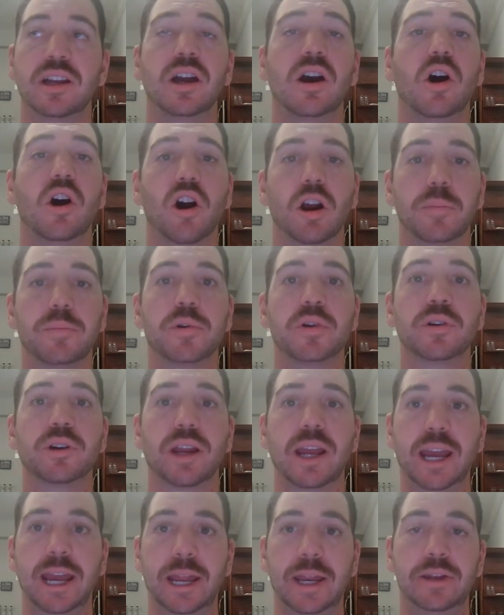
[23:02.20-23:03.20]
Harper
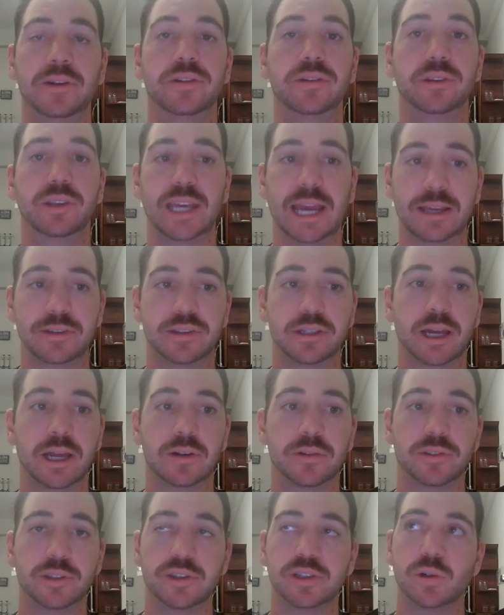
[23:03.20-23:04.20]
and
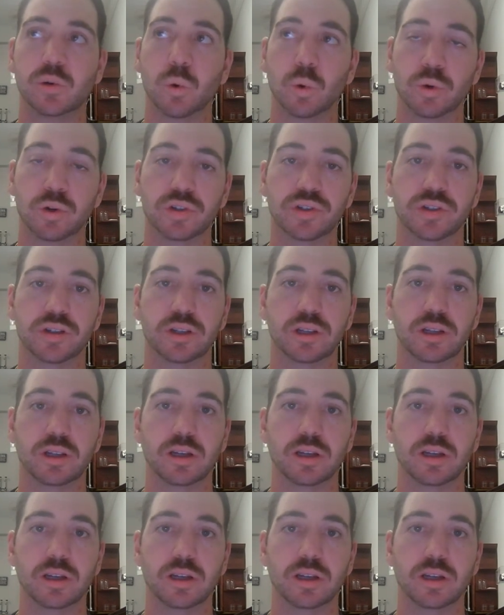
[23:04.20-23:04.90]
Castellanos in the corners.